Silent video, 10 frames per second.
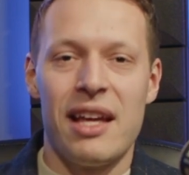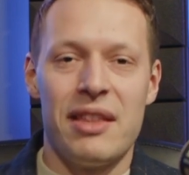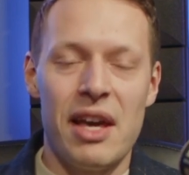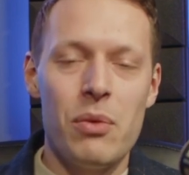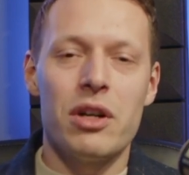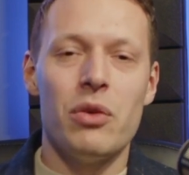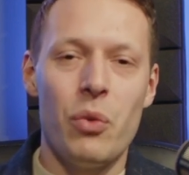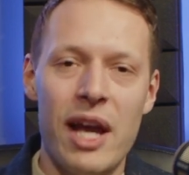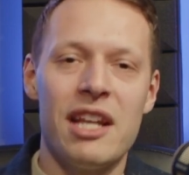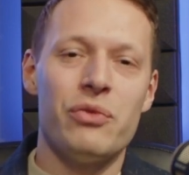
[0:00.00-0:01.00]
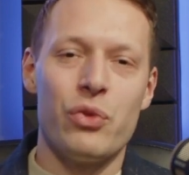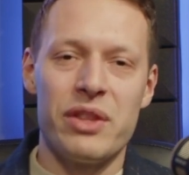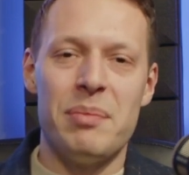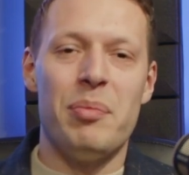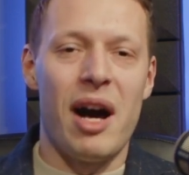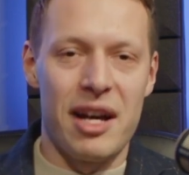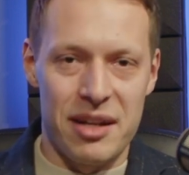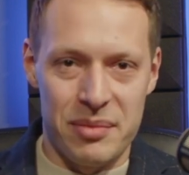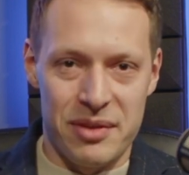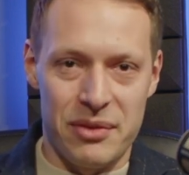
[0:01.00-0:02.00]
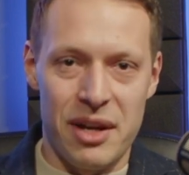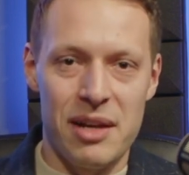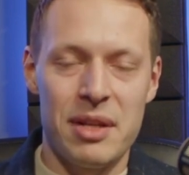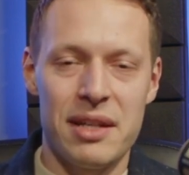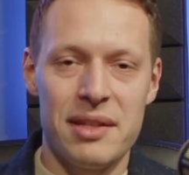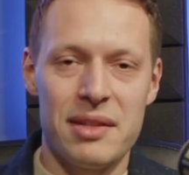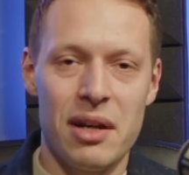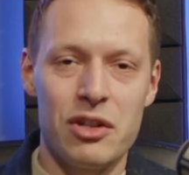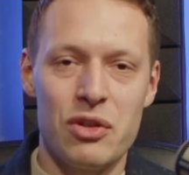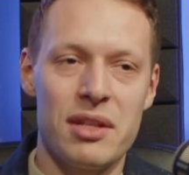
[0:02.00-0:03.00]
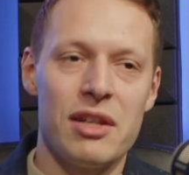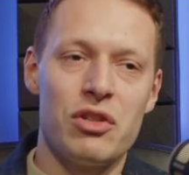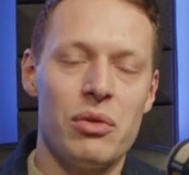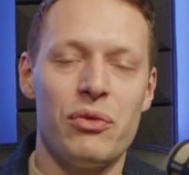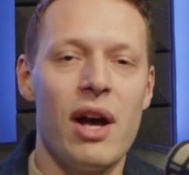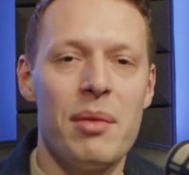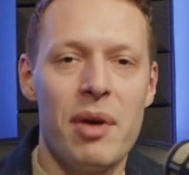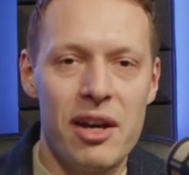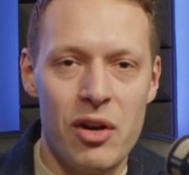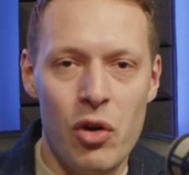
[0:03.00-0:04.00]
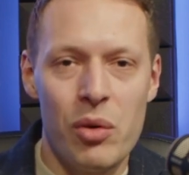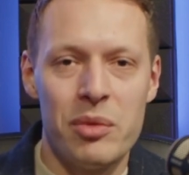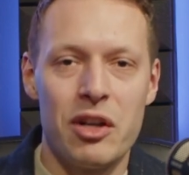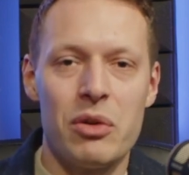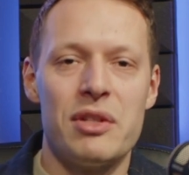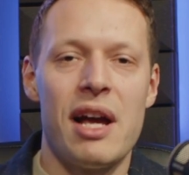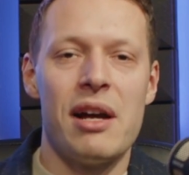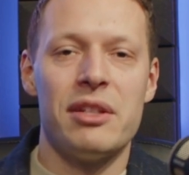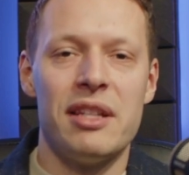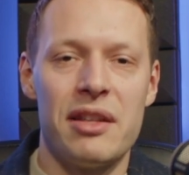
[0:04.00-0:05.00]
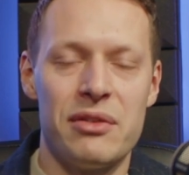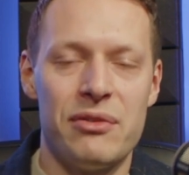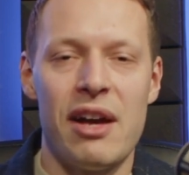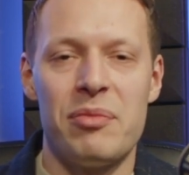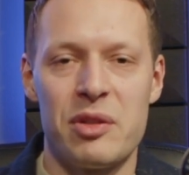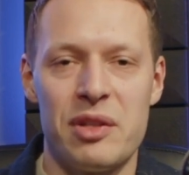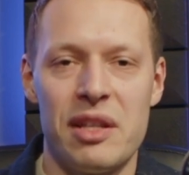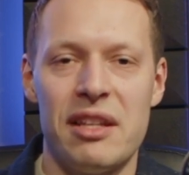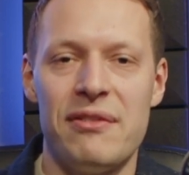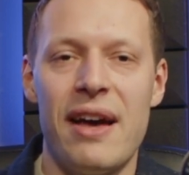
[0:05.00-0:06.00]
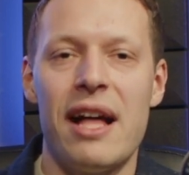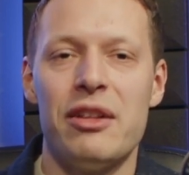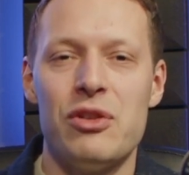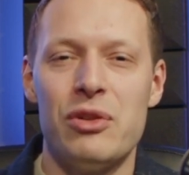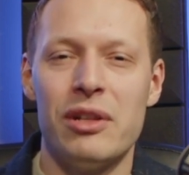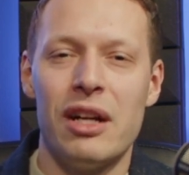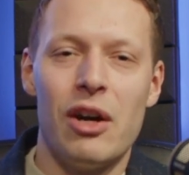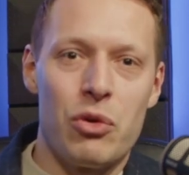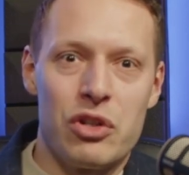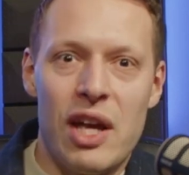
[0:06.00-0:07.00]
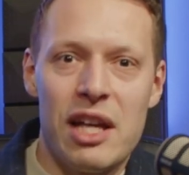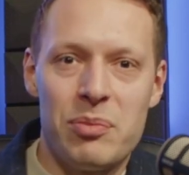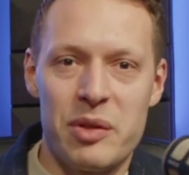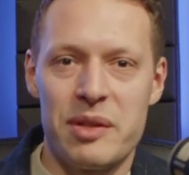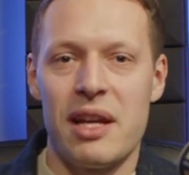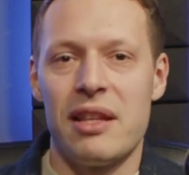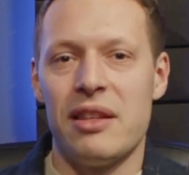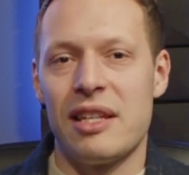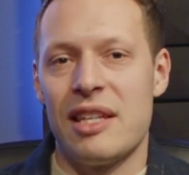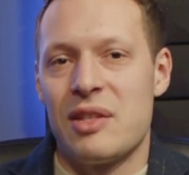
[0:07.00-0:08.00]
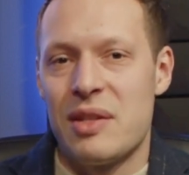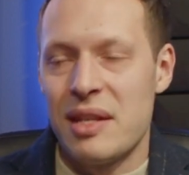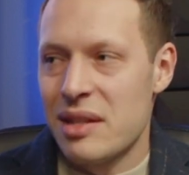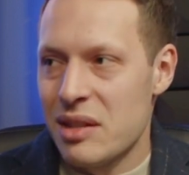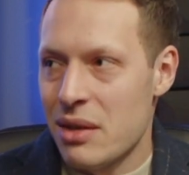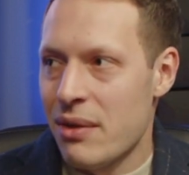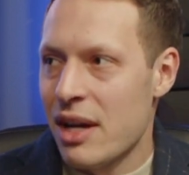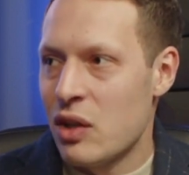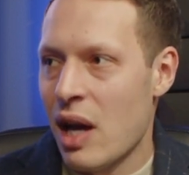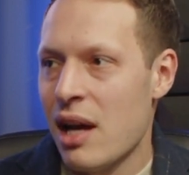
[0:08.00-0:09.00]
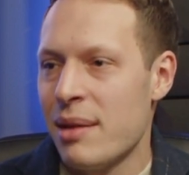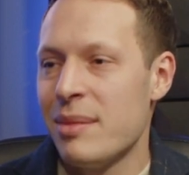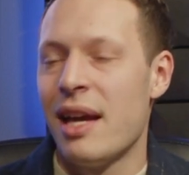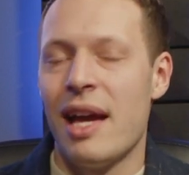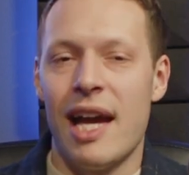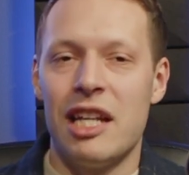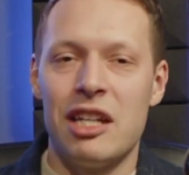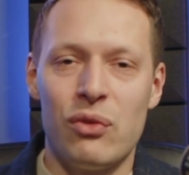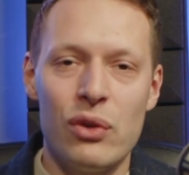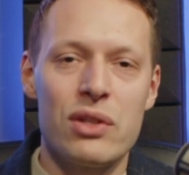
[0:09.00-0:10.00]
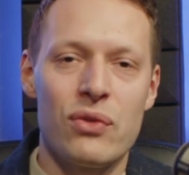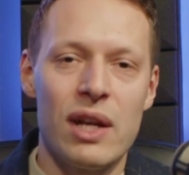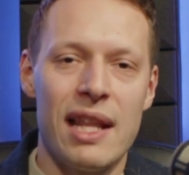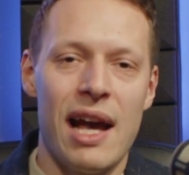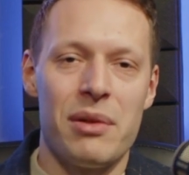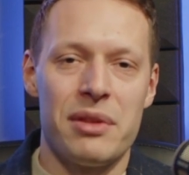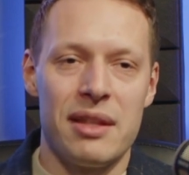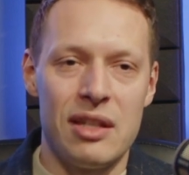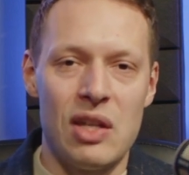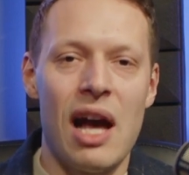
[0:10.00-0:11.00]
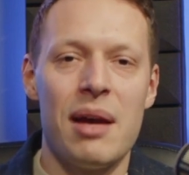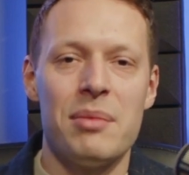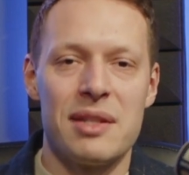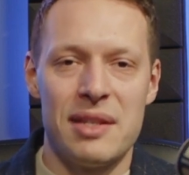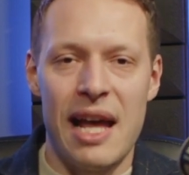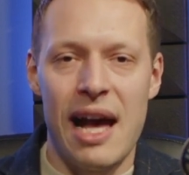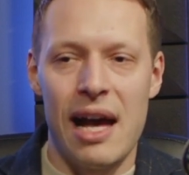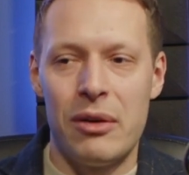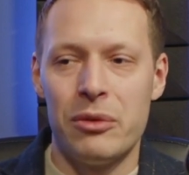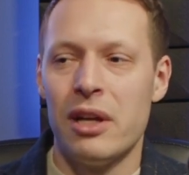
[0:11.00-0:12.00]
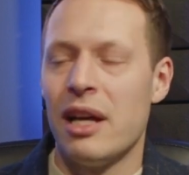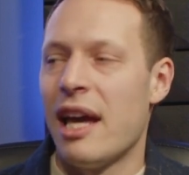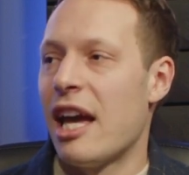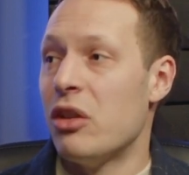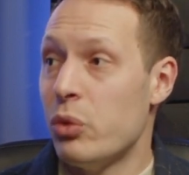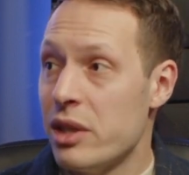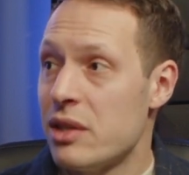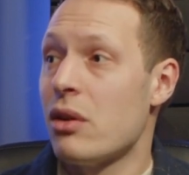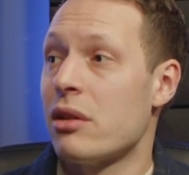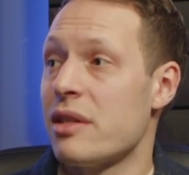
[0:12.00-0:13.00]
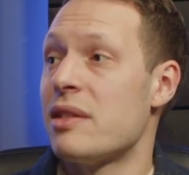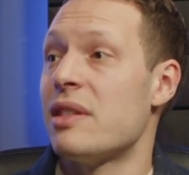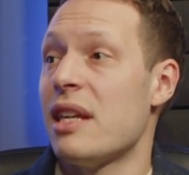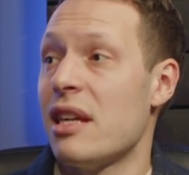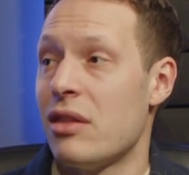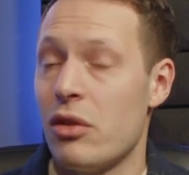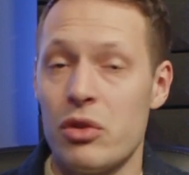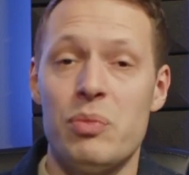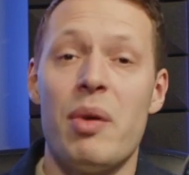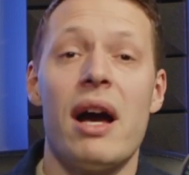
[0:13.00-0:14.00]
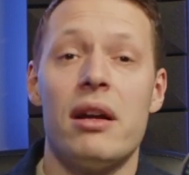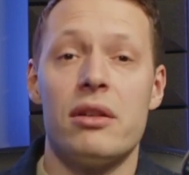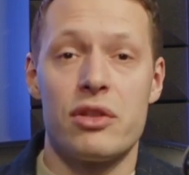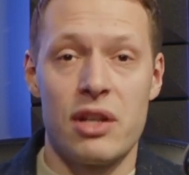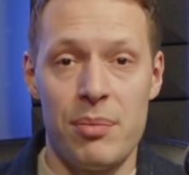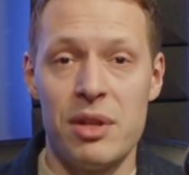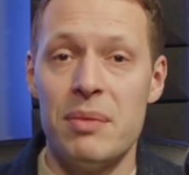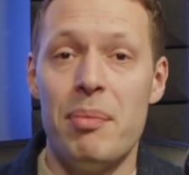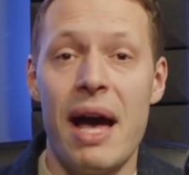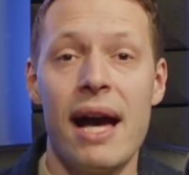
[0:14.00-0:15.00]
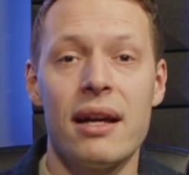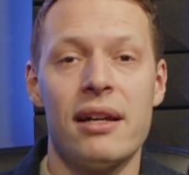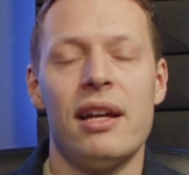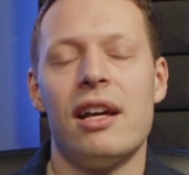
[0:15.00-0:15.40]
They were waiting for the bottom, right? Because it's hard to say. So if I buy a home, it goes down another five percent in value or ten percent, like, is this is the right time? And it feels right now that the time is now, and we started seeing those buyers coming back.